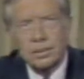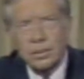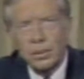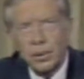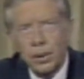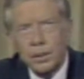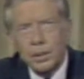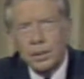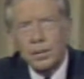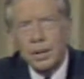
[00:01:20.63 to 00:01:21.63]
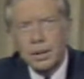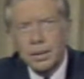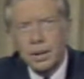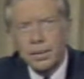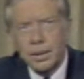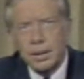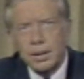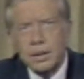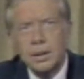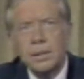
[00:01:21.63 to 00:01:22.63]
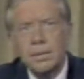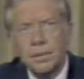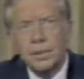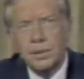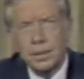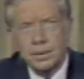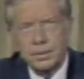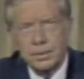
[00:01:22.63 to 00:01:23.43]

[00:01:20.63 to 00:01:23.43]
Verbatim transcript: the erosion of our confidence in the future